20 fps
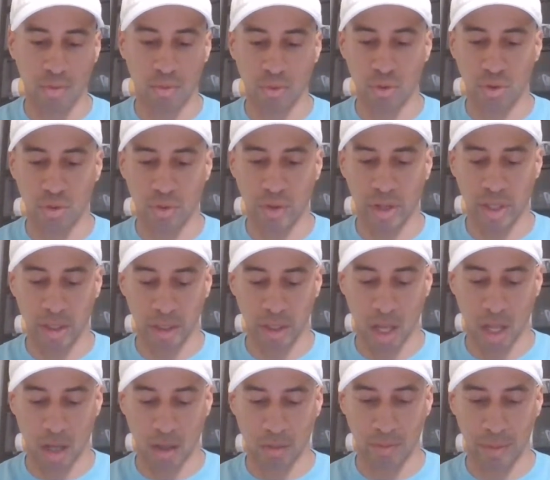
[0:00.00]
I'm going to go ahead and
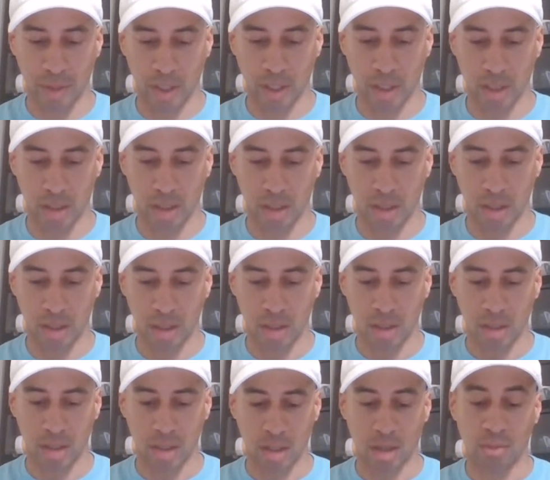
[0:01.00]
lock them in.
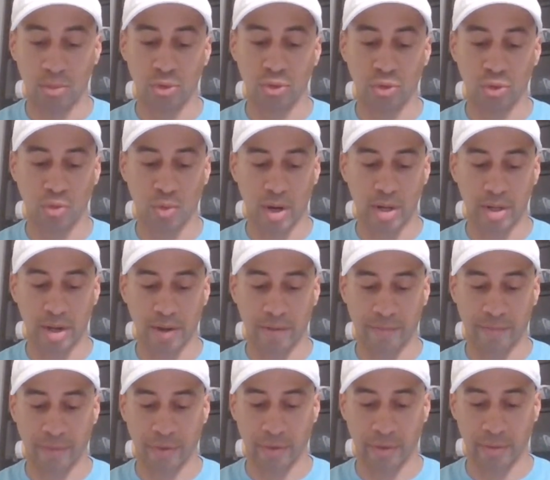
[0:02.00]
I'm going to do it right now,
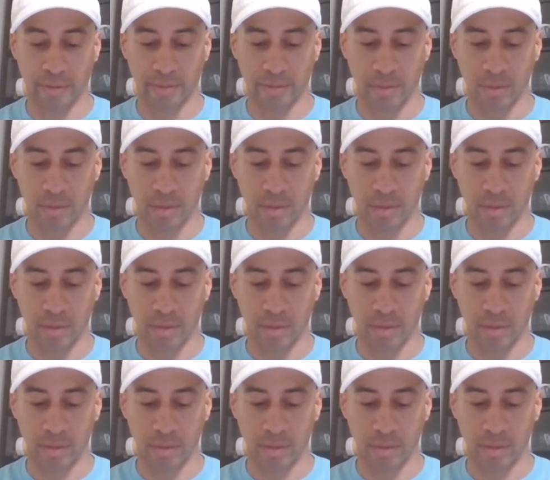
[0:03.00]
fam.